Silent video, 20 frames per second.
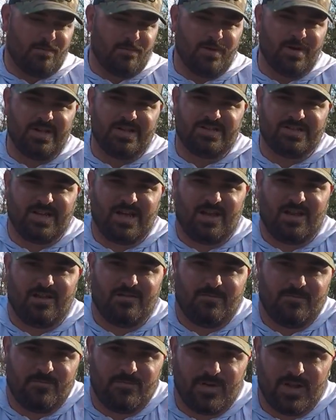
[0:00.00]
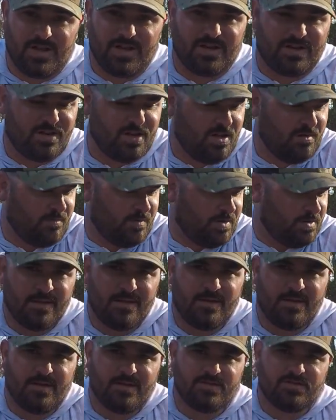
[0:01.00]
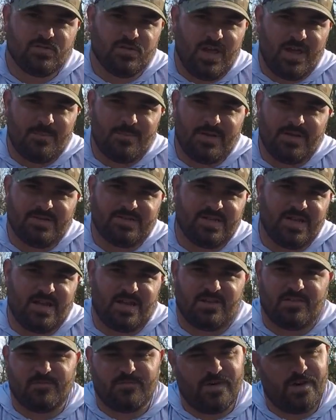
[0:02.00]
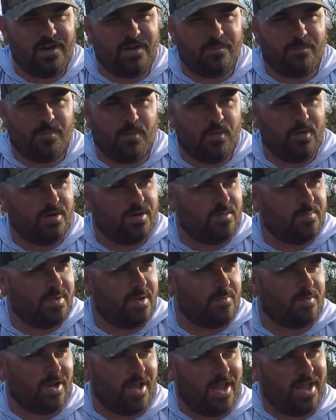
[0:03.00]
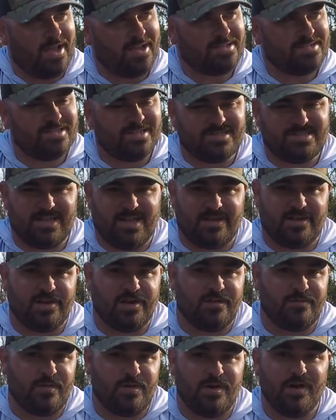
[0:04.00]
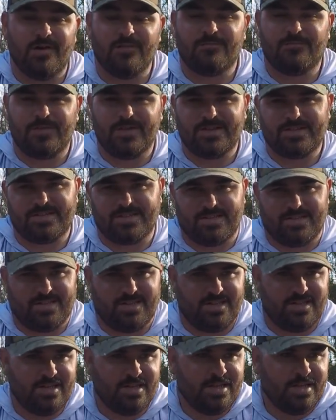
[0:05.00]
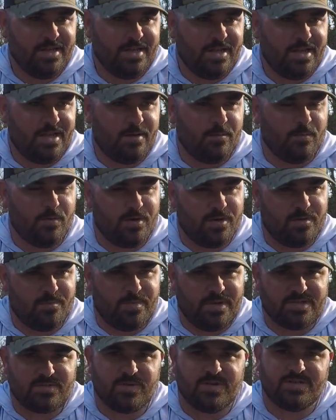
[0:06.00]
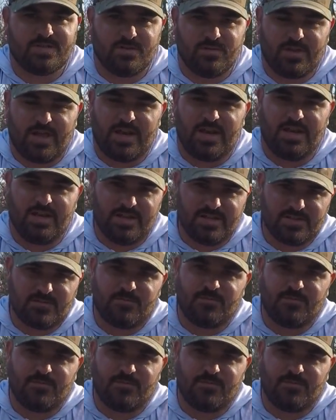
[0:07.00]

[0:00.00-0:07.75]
really shallow flooded cover. So that being said, it's very important to be able to access that cover efficiently and one of the best ways to do that is